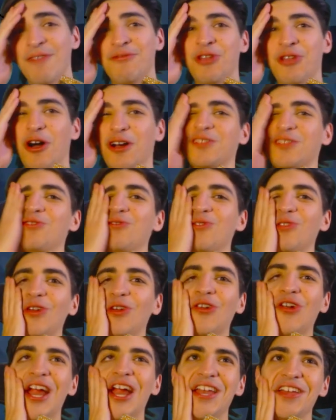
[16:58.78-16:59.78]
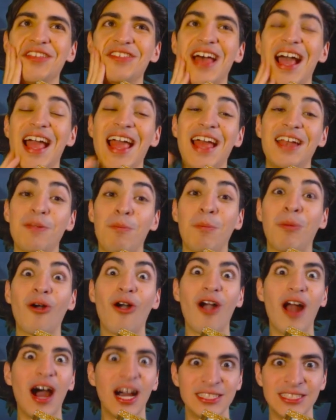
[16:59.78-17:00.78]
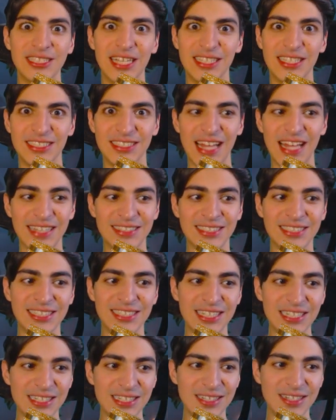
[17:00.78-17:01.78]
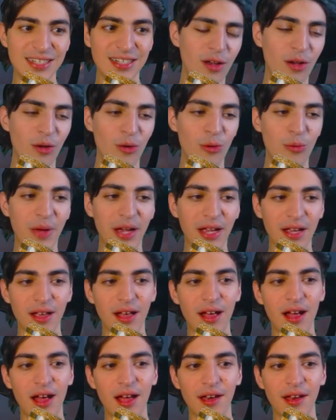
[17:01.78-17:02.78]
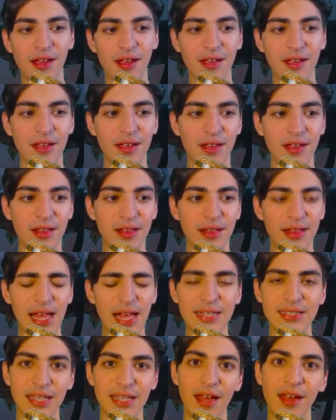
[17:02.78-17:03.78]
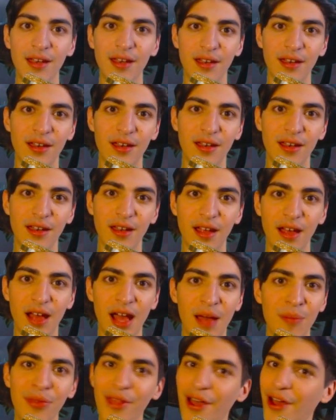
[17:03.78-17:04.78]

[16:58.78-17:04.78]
I've talked through the credits. I had to process that scene. Oh my god. That's it. I'm